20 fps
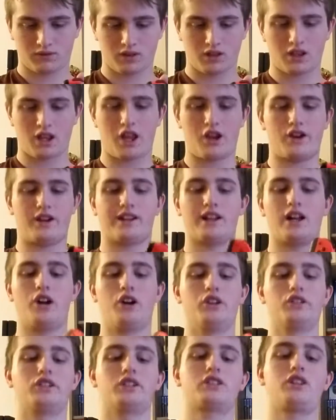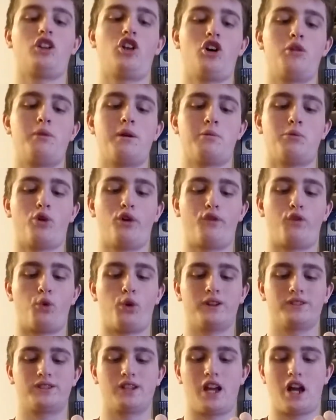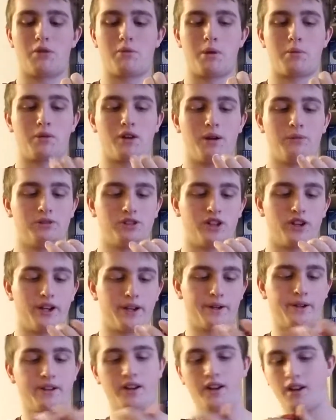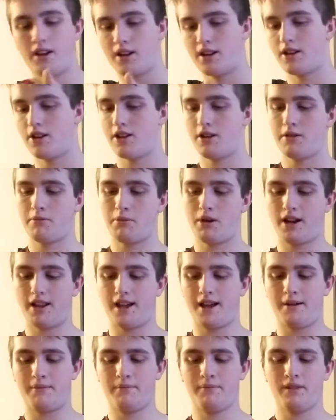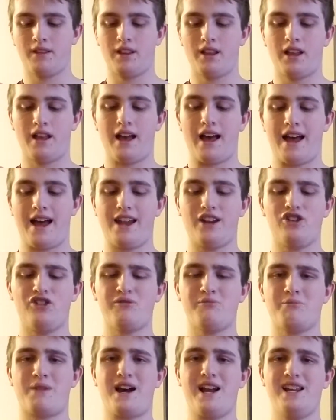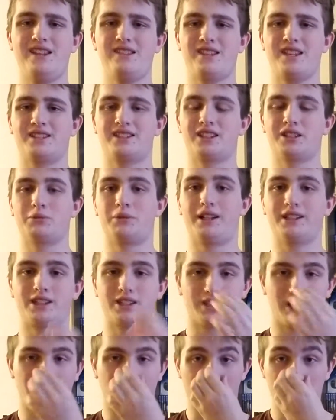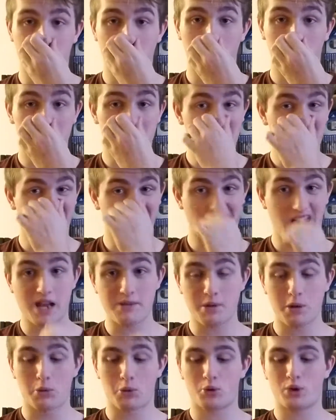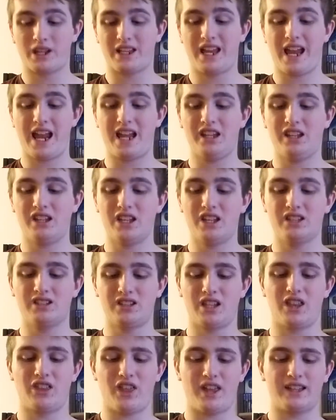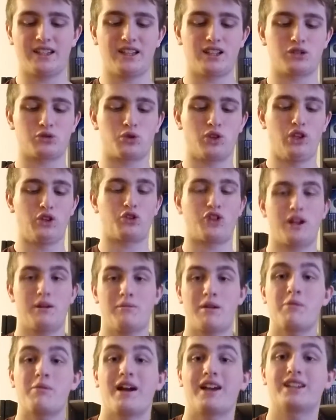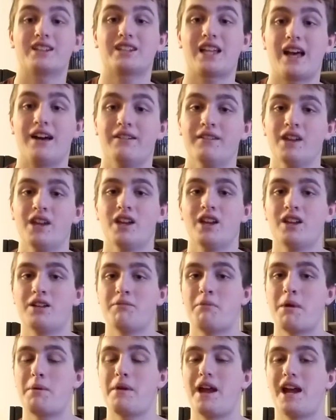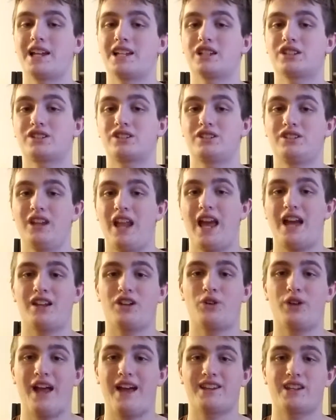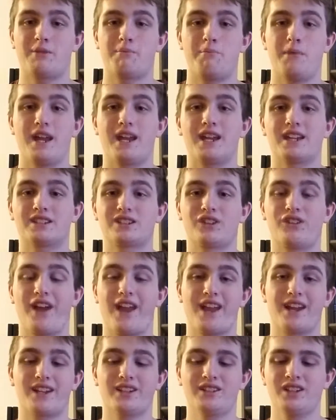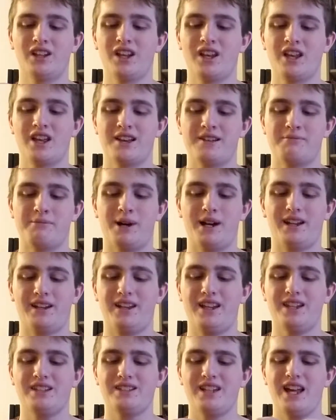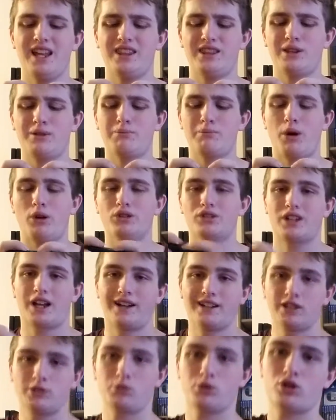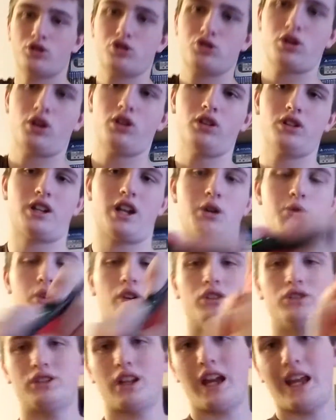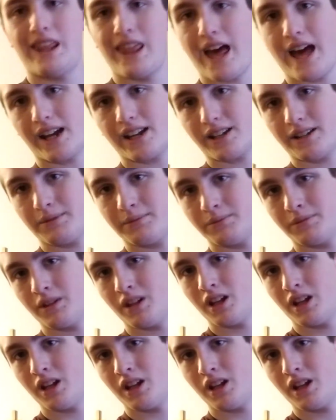There we go, just a little bit more force than I remember, I'm sorry. But I don't mind this as much as a lot of people do. A lot of people really hate this. They think that's really cramped. Maybe I just don't have the biggest of hand. But it's not the most comfortable controller. I will say that